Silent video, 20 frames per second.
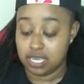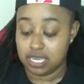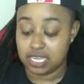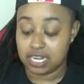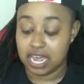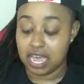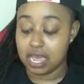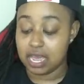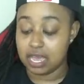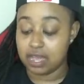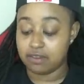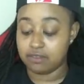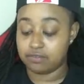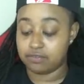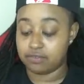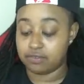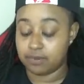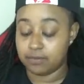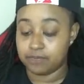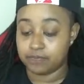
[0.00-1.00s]
And
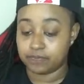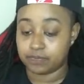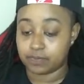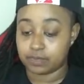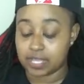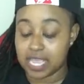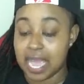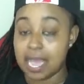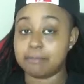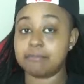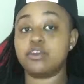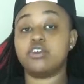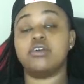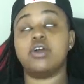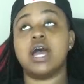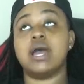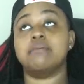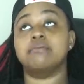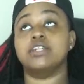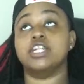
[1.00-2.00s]

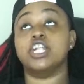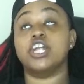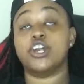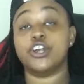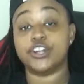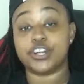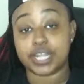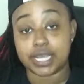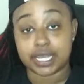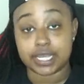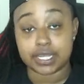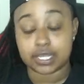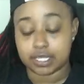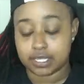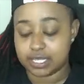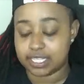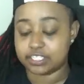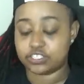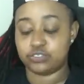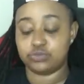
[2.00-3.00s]
I'm learning
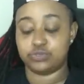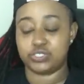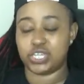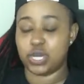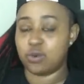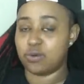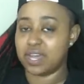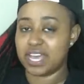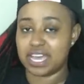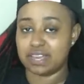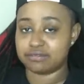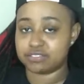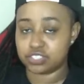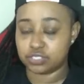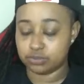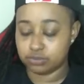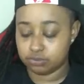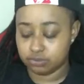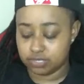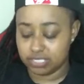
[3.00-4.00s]
that you don't have
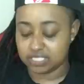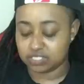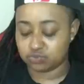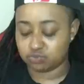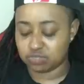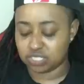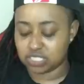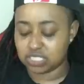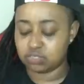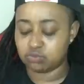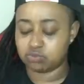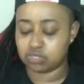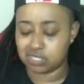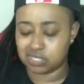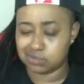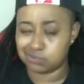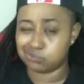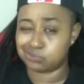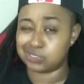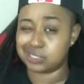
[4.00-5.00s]
to. It's really,
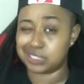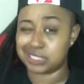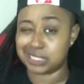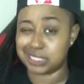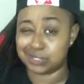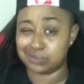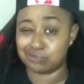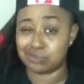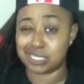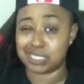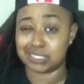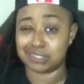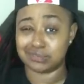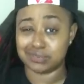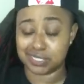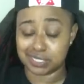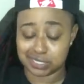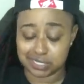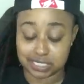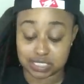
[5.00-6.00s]
really, really
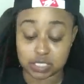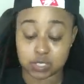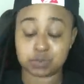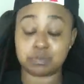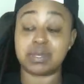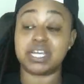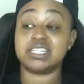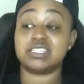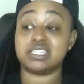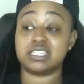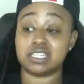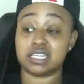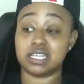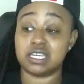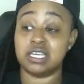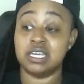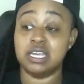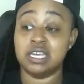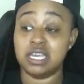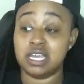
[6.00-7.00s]
irrelevant,
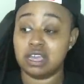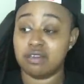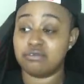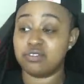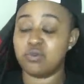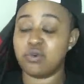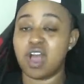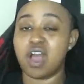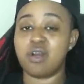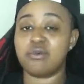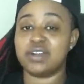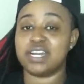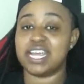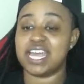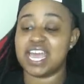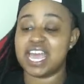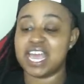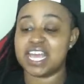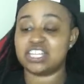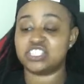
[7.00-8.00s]
especially if you already
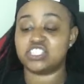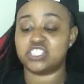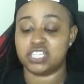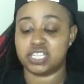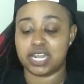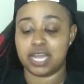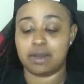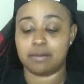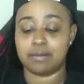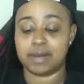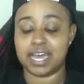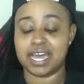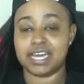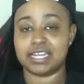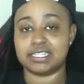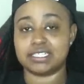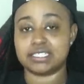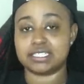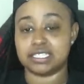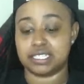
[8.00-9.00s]
hash shit out
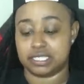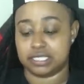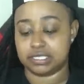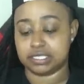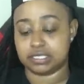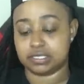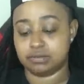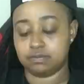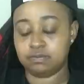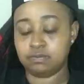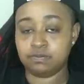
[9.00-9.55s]
behind the scenes.